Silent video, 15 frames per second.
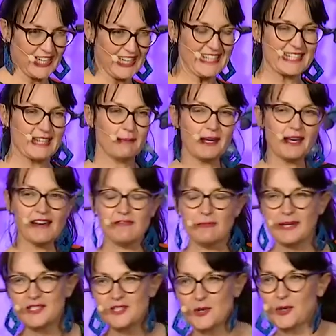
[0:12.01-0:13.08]
and it's something I've
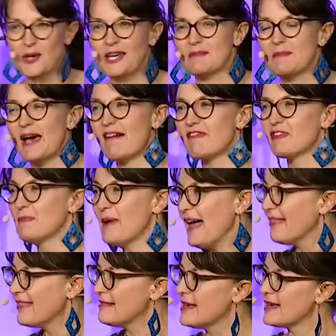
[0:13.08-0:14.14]
been talking about for
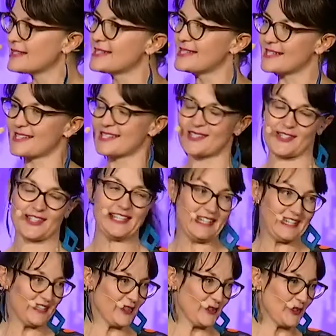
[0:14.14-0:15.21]
about the last 6
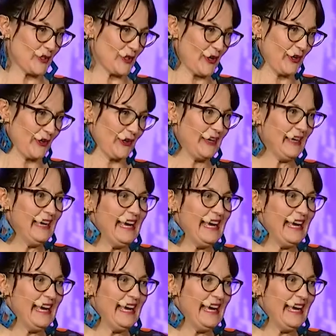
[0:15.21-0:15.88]
years or so.